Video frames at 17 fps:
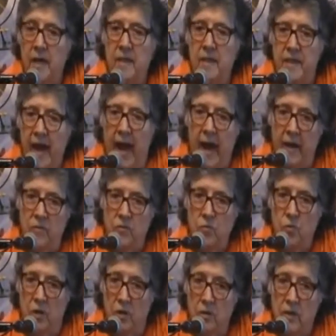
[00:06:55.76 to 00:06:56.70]
that
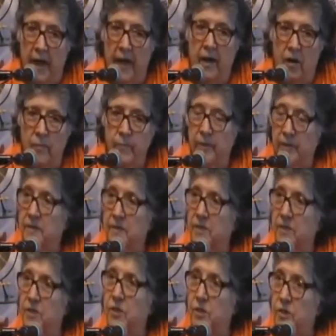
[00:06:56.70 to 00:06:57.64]
will help
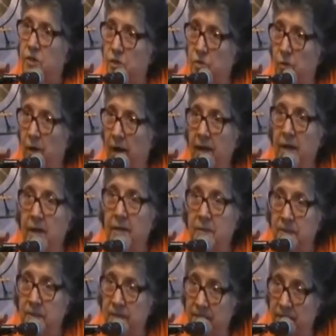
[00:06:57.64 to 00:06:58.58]
us to
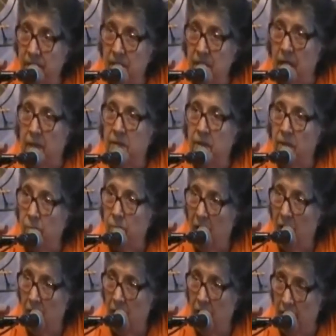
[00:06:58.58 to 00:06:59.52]
transcend the
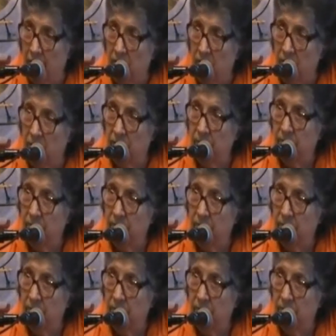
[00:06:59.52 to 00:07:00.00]
mind.